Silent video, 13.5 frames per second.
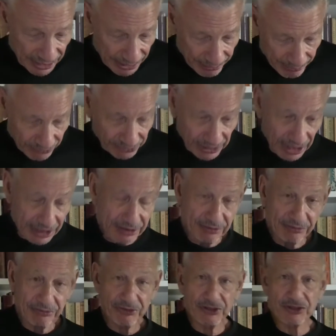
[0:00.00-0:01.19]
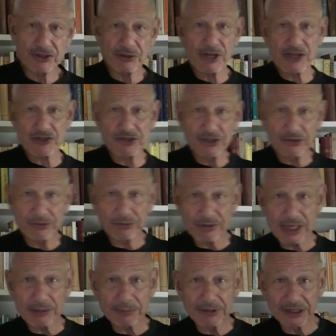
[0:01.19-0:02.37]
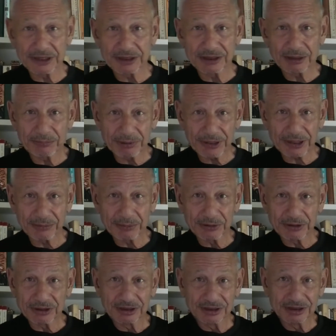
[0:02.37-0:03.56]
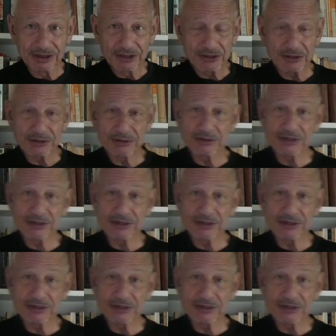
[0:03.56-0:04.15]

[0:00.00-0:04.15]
This kind of situation is readily applicable to